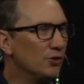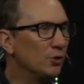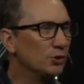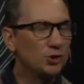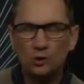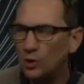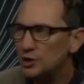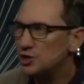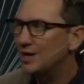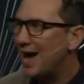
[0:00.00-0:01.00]
there was a
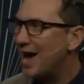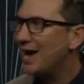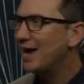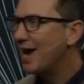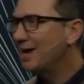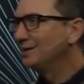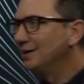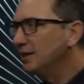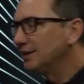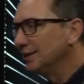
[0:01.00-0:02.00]
question, I had
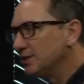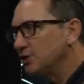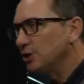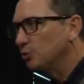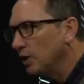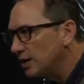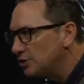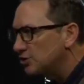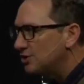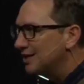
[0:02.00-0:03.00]
legalistic
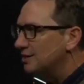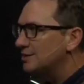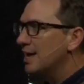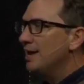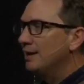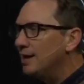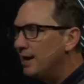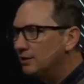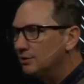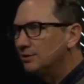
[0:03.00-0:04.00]
righteousness
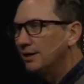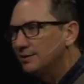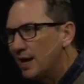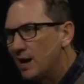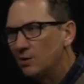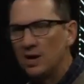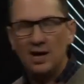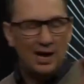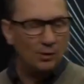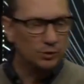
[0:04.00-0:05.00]
nailed down.
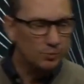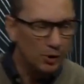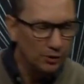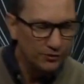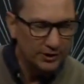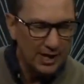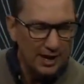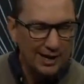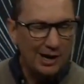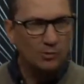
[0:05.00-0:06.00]
I was perfect
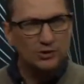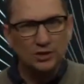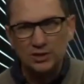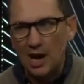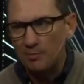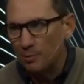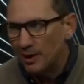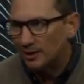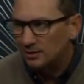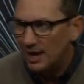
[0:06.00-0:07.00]
at it. I was the top of
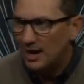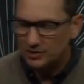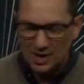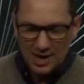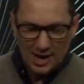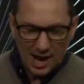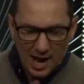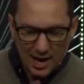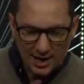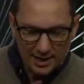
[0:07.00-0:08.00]
my class.
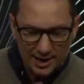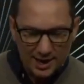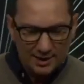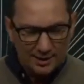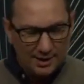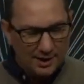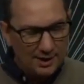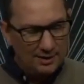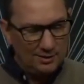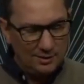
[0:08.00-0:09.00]
I
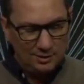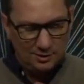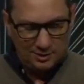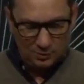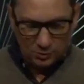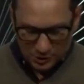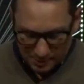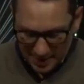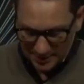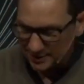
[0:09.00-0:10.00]
was
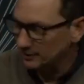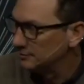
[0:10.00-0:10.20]
amazing